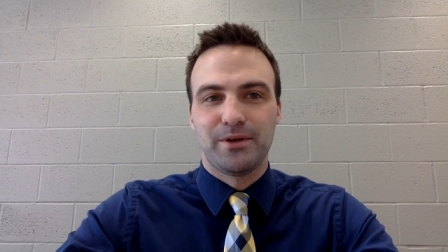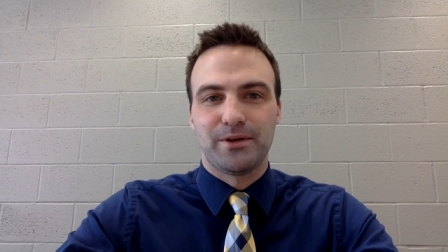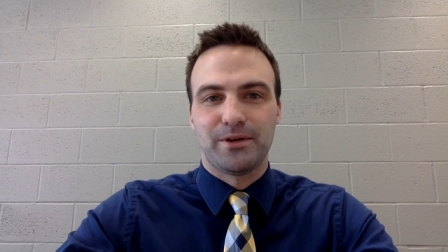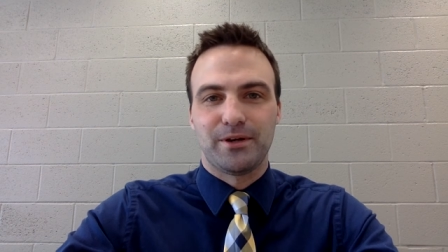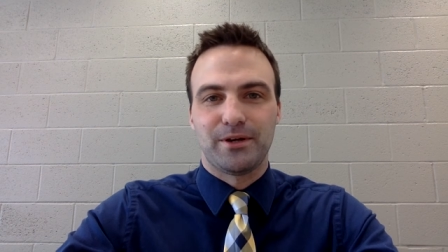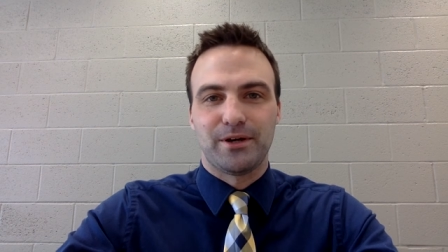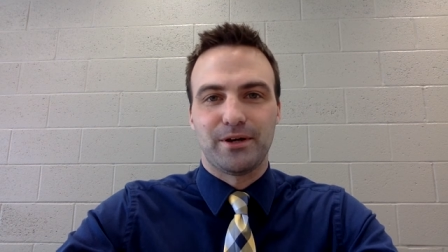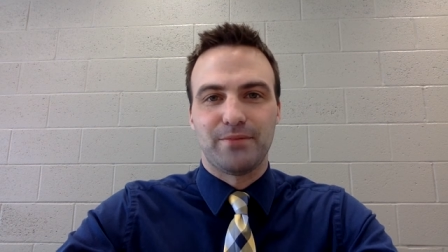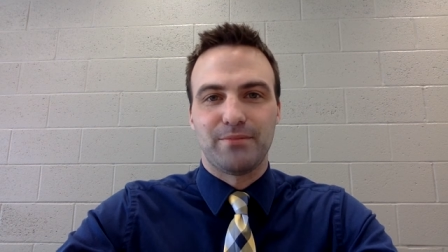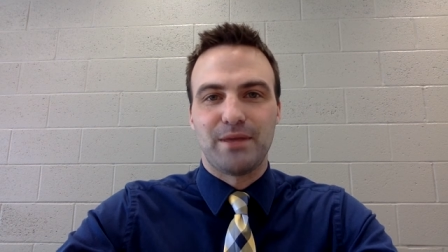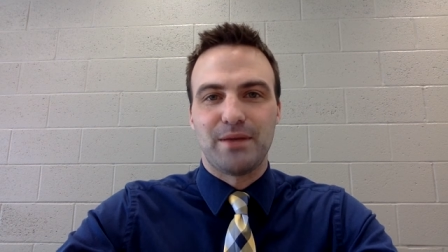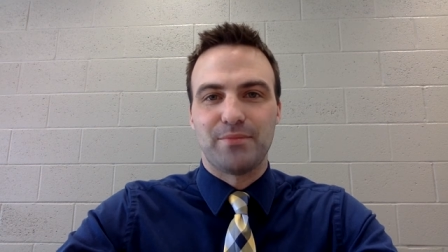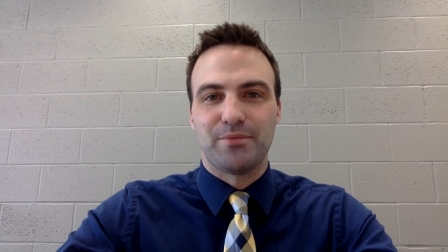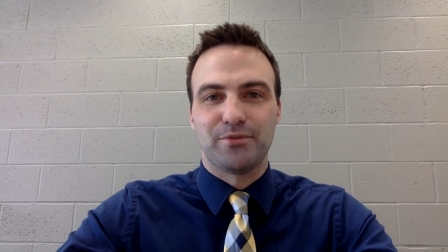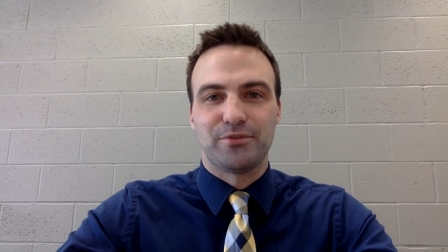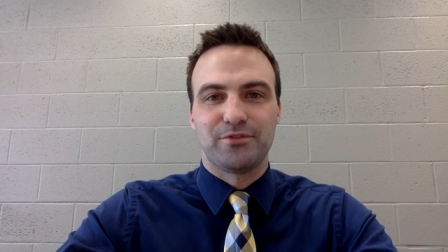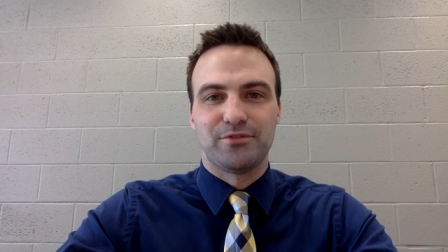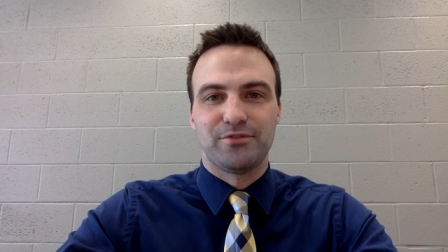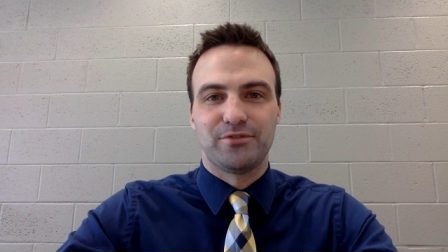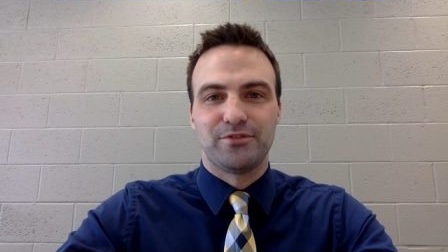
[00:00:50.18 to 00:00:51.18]
uh,
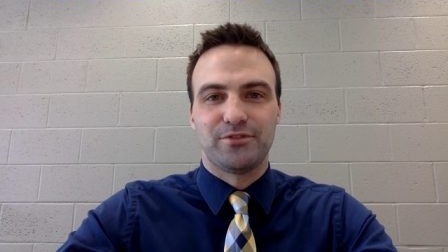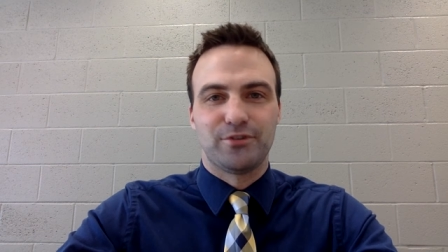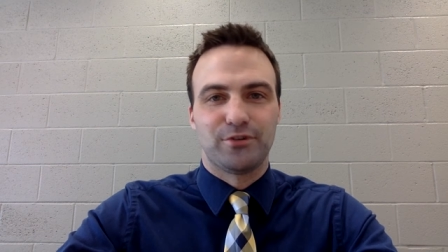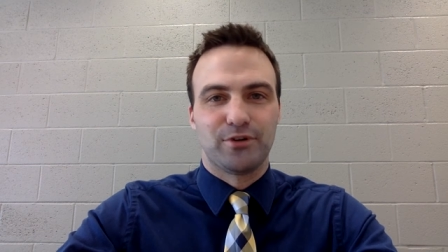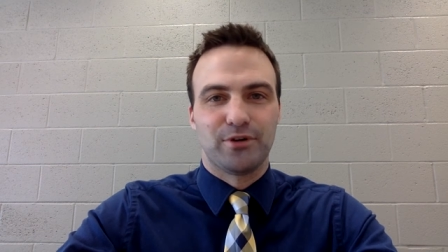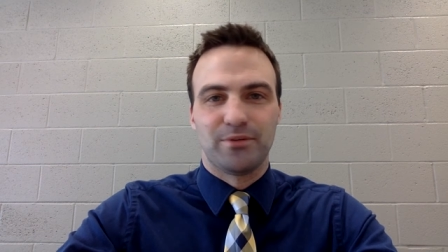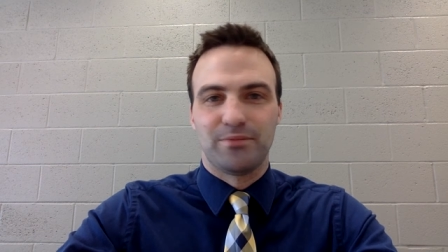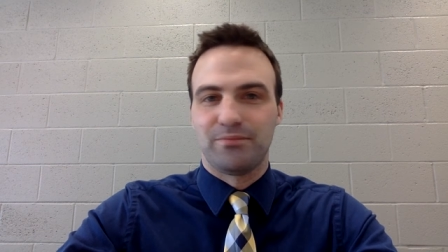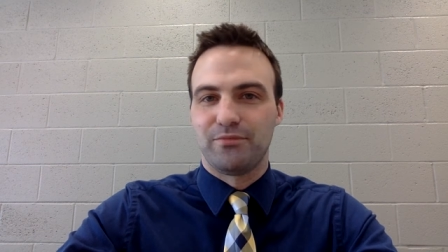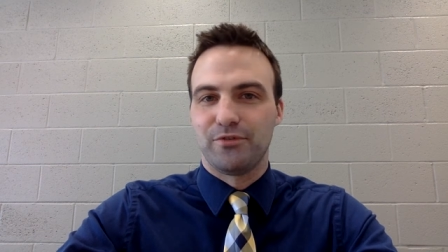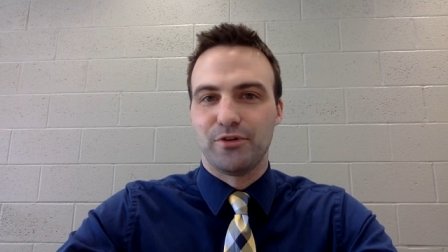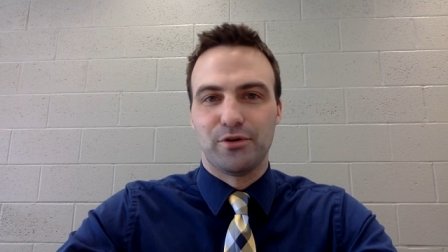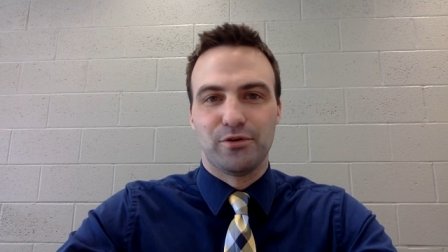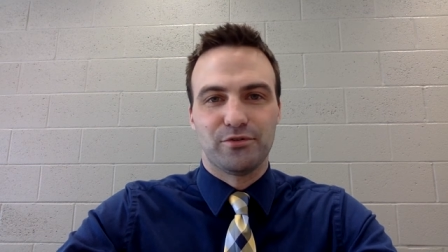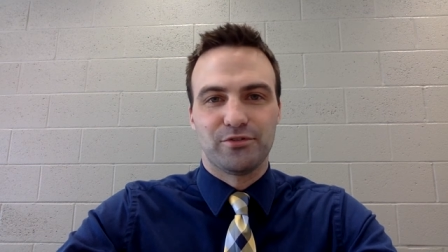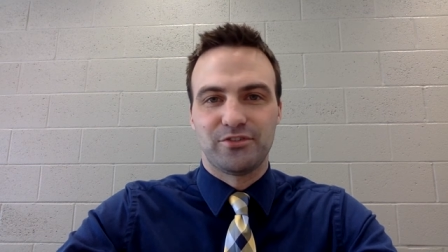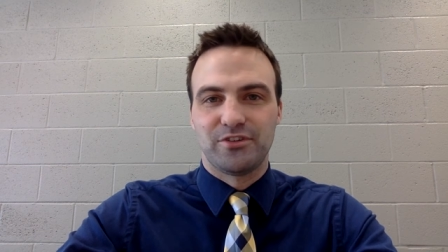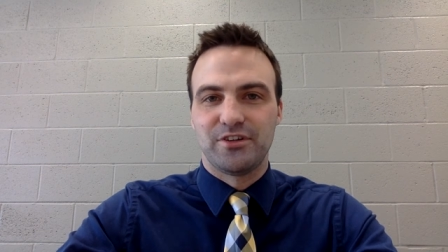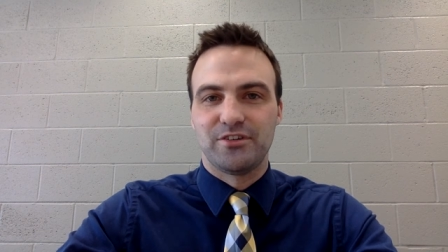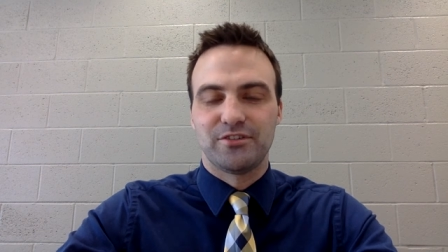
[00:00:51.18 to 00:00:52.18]
maple syrup flow
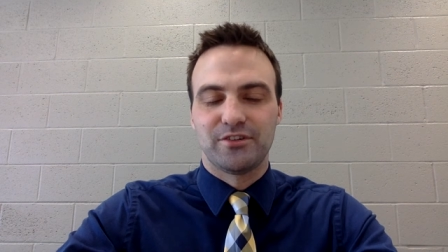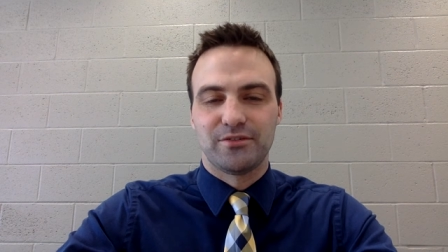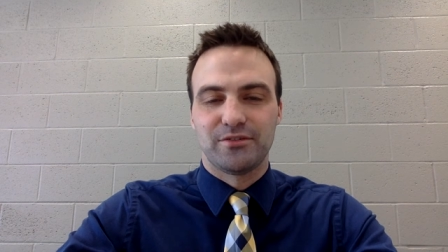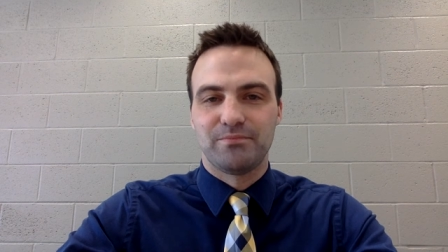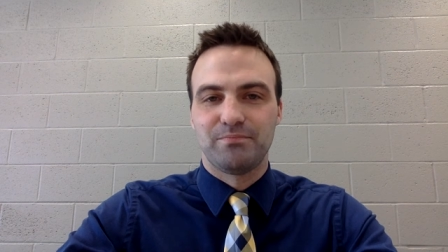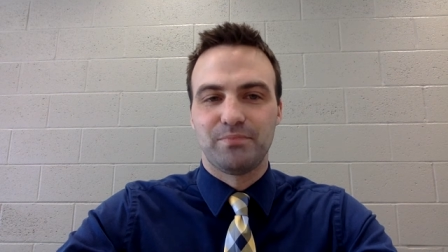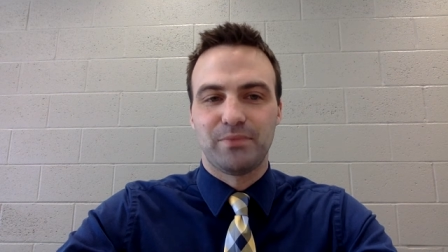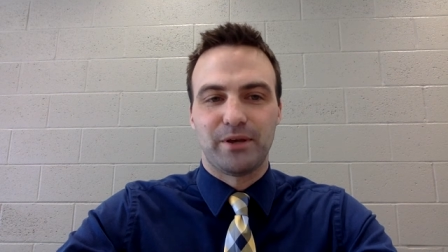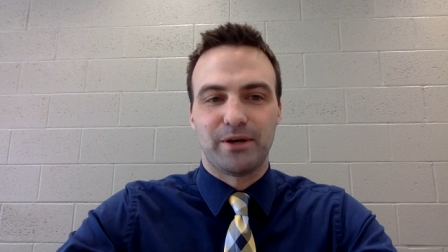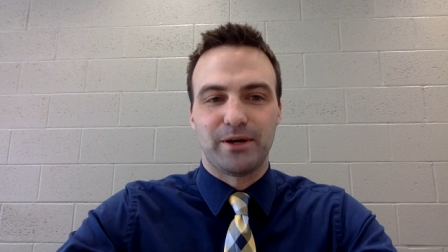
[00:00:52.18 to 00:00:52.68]
season.